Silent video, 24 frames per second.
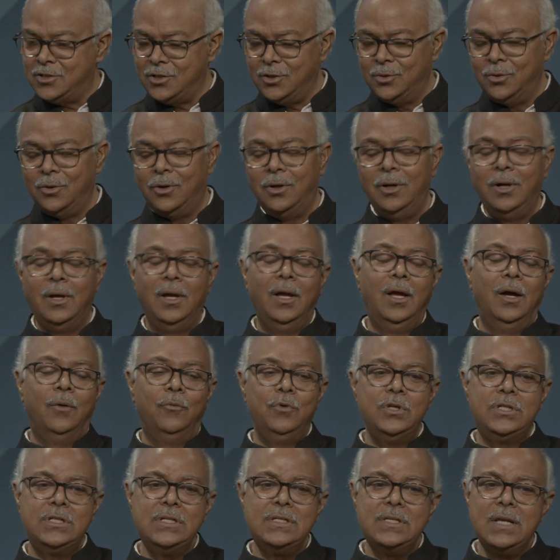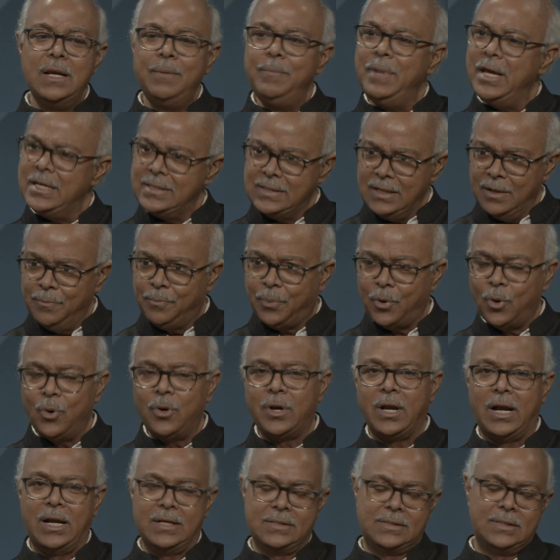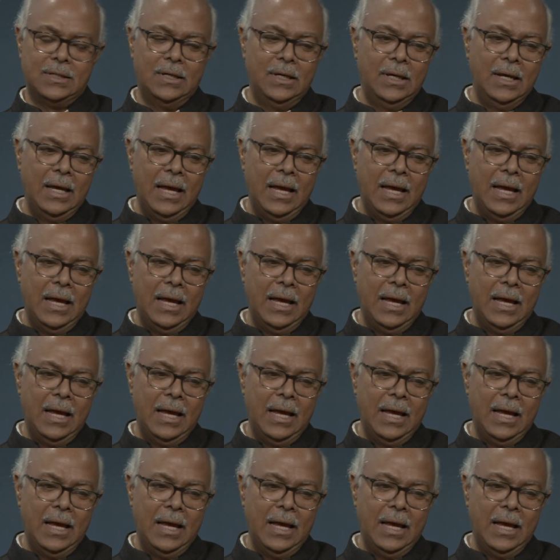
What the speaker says: you know, which is an amazing progress.